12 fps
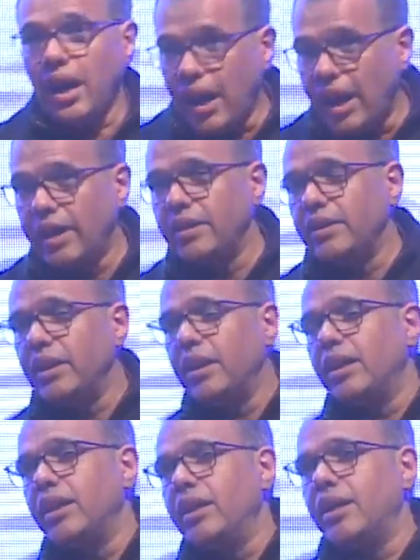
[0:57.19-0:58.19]
and
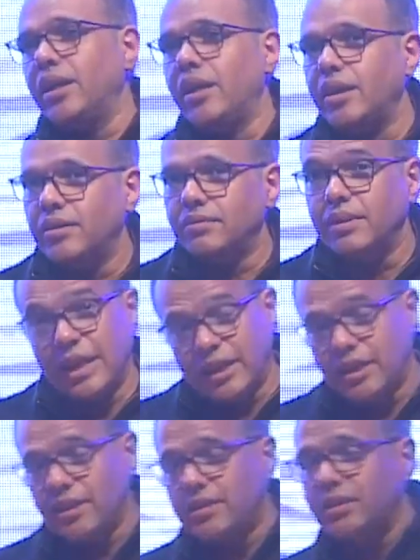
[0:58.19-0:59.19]

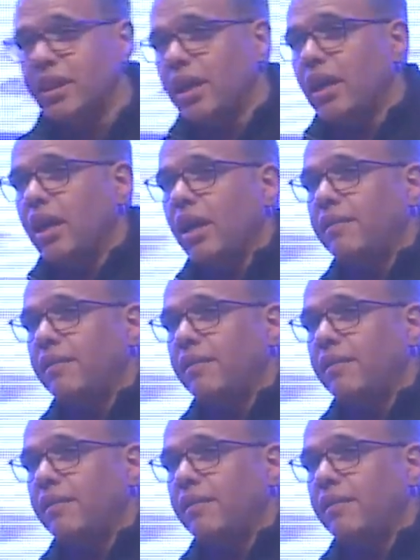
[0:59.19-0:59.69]
ladies a